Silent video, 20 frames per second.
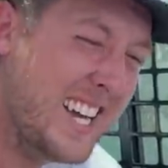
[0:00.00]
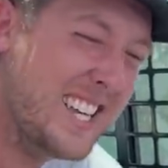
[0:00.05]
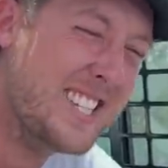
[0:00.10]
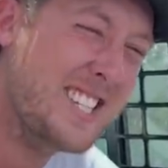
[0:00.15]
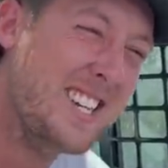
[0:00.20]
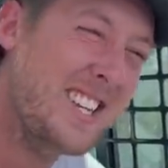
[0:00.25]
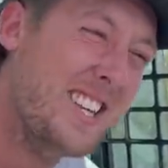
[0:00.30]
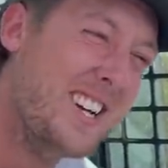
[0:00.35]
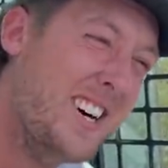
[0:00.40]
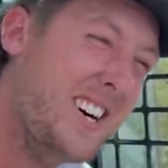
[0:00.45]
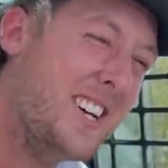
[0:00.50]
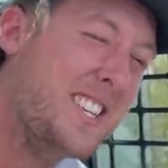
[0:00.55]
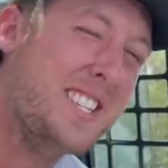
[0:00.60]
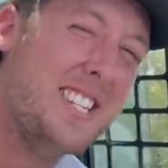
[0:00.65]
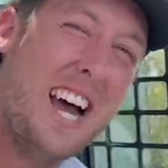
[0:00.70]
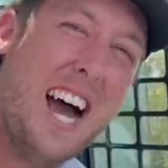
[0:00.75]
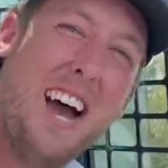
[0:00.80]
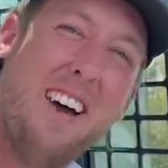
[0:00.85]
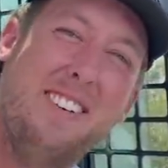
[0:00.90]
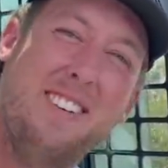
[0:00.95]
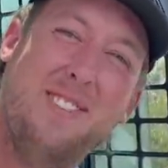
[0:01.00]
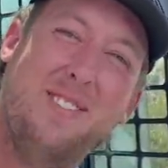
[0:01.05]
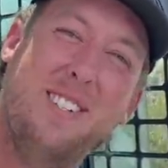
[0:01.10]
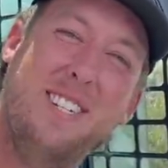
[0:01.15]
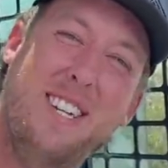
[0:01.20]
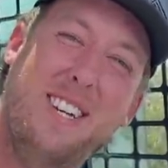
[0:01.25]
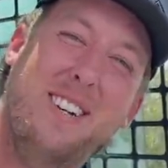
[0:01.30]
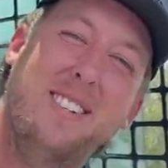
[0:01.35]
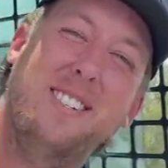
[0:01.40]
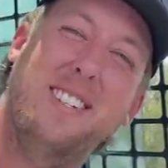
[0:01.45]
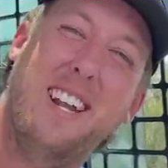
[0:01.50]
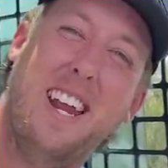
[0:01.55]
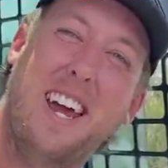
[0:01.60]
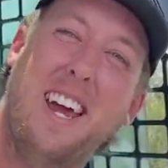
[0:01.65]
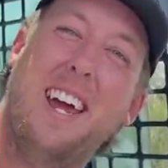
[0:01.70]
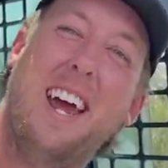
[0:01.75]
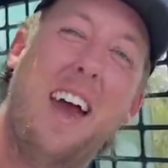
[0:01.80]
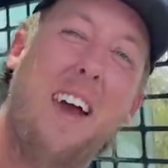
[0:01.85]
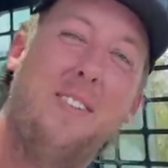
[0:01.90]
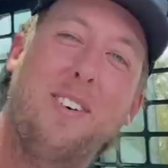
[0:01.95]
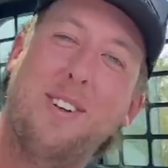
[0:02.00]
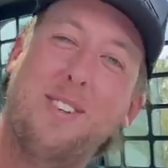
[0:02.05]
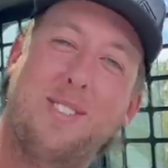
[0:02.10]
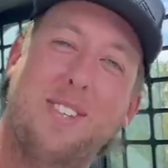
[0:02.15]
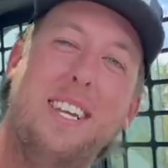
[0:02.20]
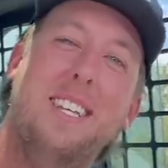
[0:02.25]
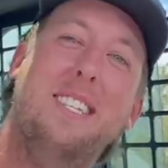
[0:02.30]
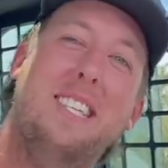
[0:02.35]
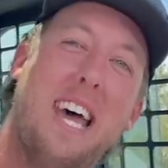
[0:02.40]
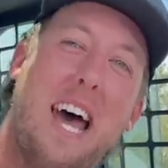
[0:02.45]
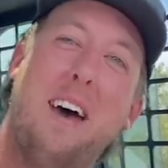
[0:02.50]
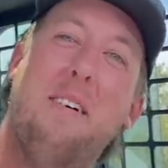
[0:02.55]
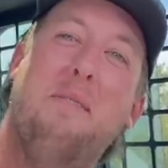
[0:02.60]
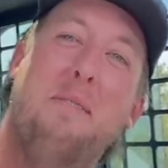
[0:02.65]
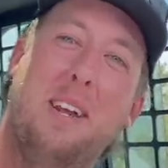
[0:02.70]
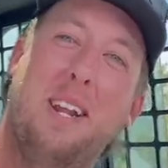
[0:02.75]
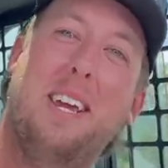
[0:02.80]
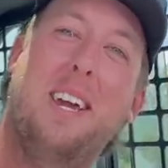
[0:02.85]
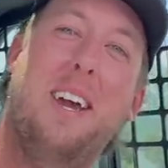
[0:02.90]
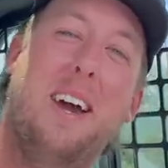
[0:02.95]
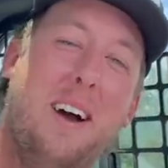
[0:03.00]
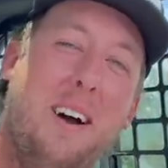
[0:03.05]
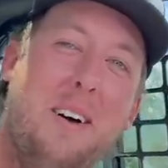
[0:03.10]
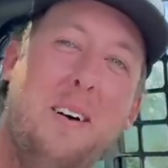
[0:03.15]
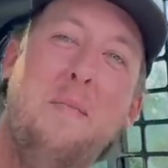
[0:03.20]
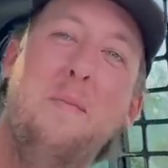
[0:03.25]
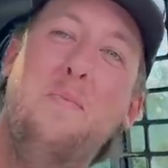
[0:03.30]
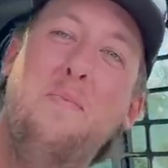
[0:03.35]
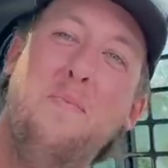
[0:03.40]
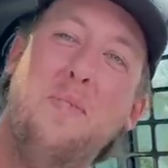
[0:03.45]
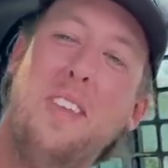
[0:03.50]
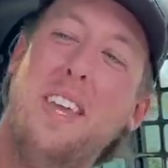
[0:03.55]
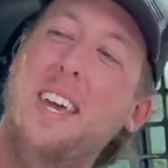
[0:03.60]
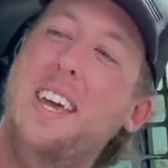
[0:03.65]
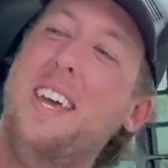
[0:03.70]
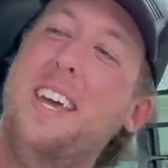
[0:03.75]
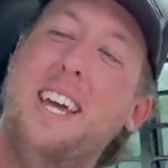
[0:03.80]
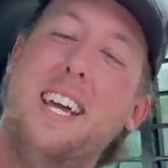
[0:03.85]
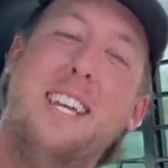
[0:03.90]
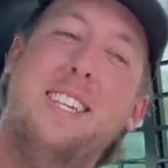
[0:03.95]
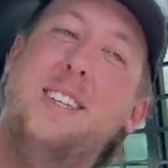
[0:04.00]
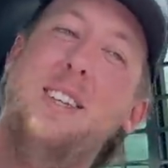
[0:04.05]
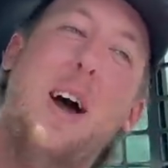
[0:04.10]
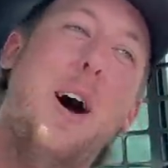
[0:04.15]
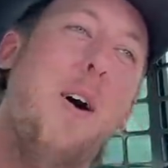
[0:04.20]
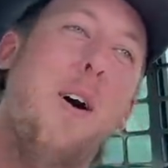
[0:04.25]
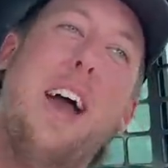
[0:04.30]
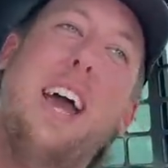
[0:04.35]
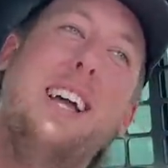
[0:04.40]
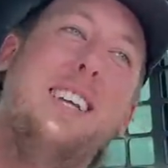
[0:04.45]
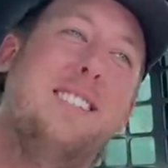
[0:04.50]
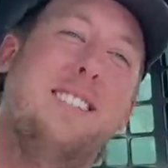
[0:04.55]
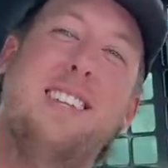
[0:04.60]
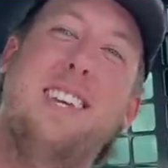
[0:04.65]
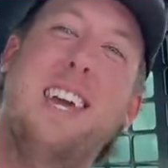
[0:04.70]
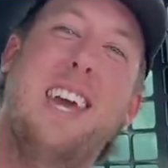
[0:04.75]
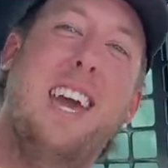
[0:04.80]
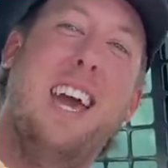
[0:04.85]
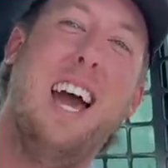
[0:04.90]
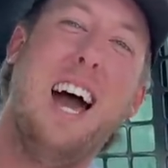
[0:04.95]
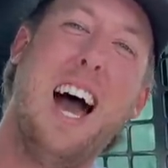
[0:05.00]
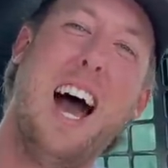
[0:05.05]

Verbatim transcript: So the whole time he's just using it. Ever since that video, there's no AC.